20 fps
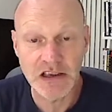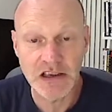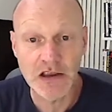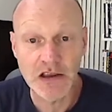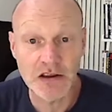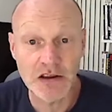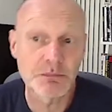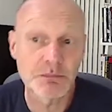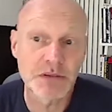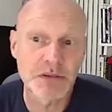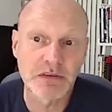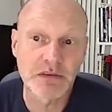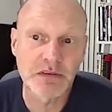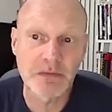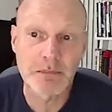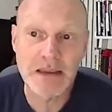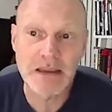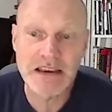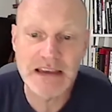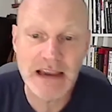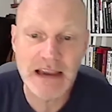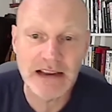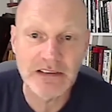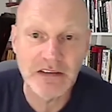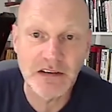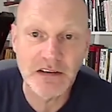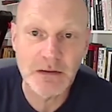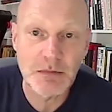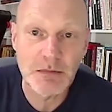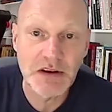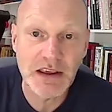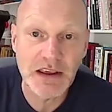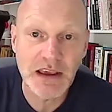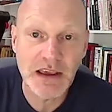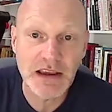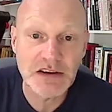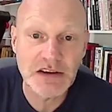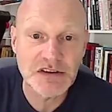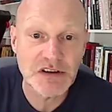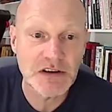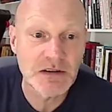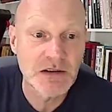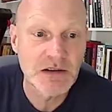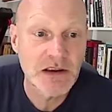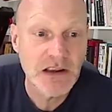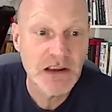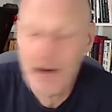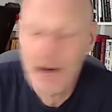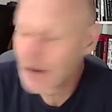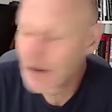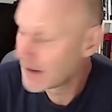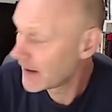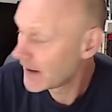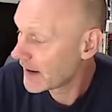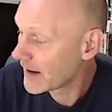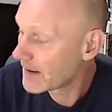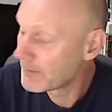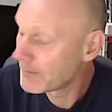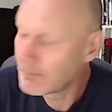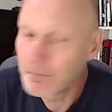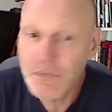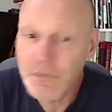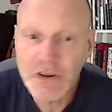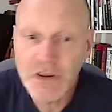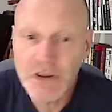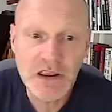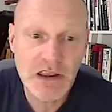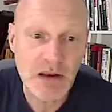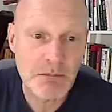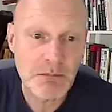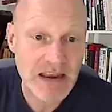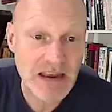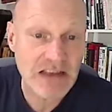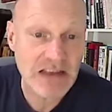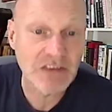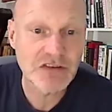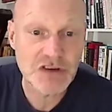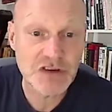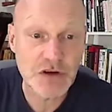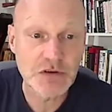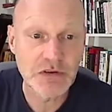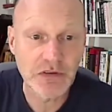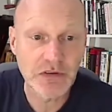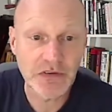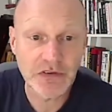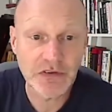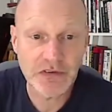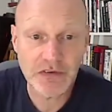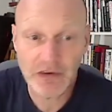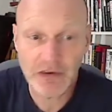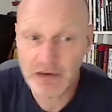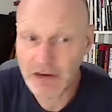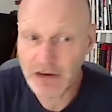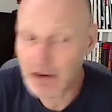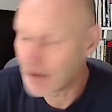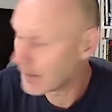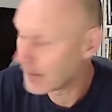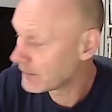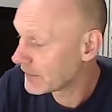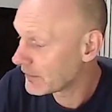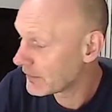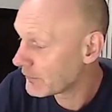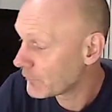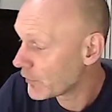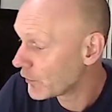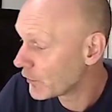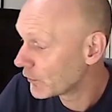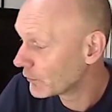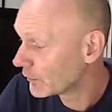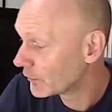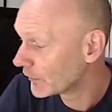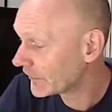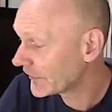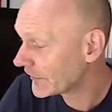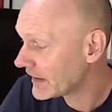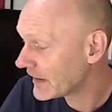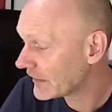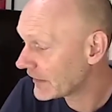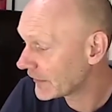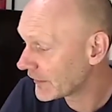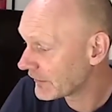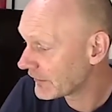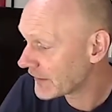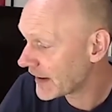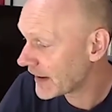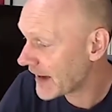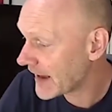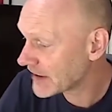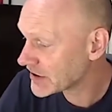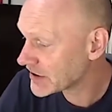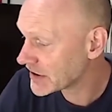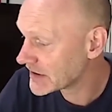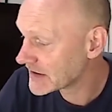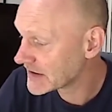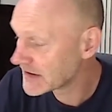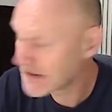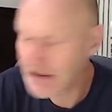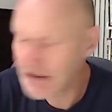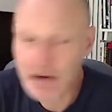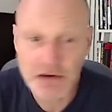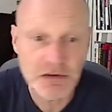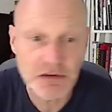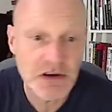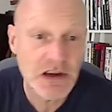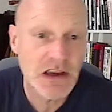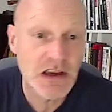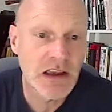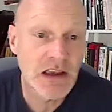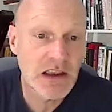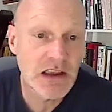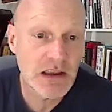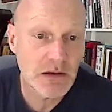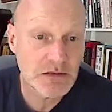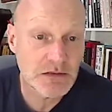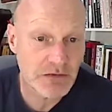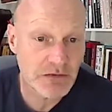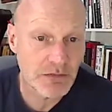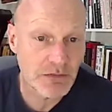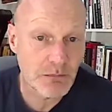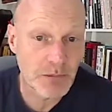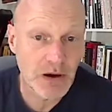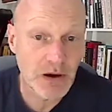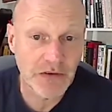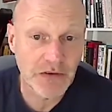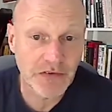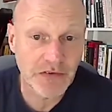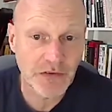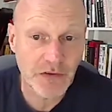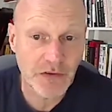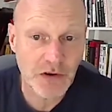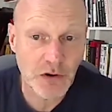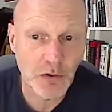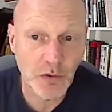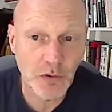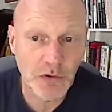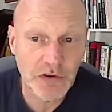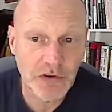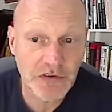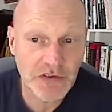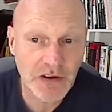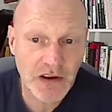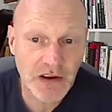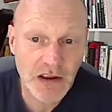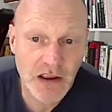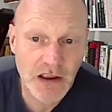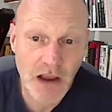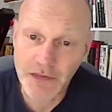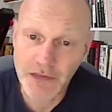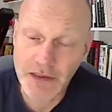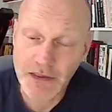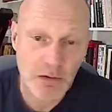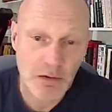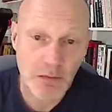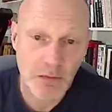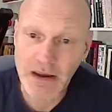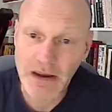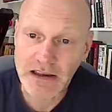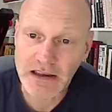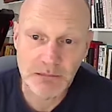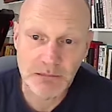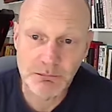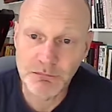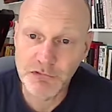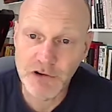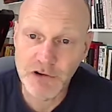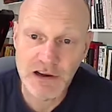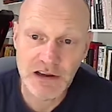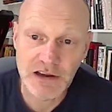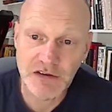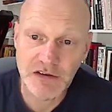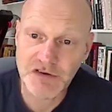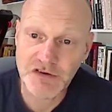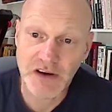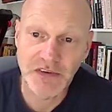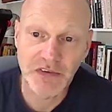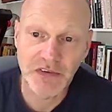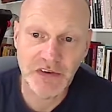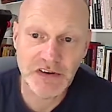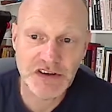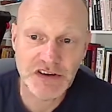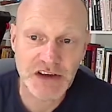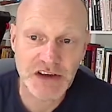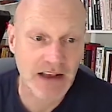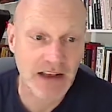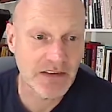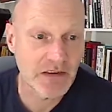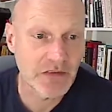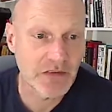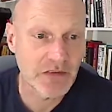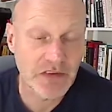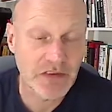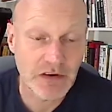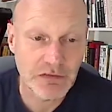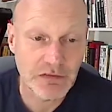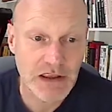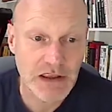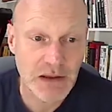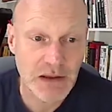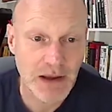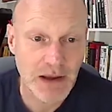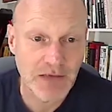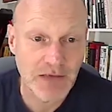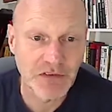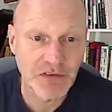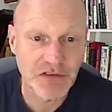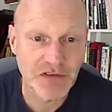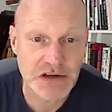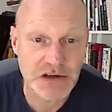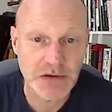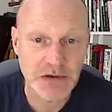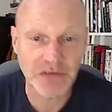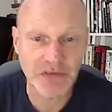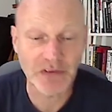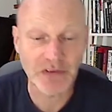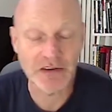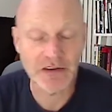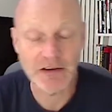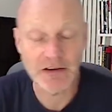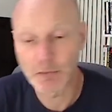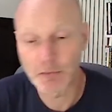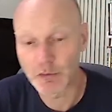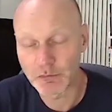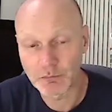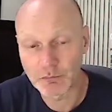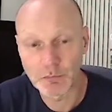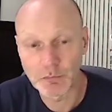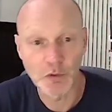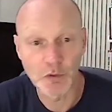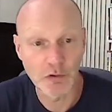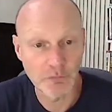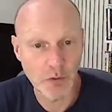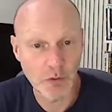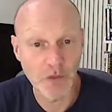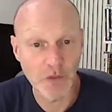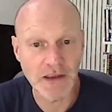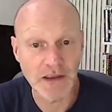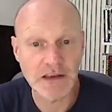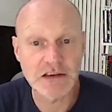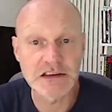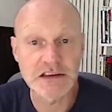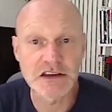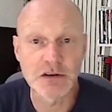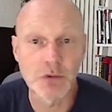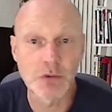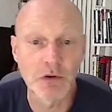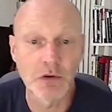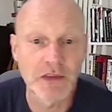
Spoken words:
computer-mediated communication. Many students, will see sort of connections to different parts of the course. I think it would make a brilliant transition activity for Year 11 students to see more of what they could do on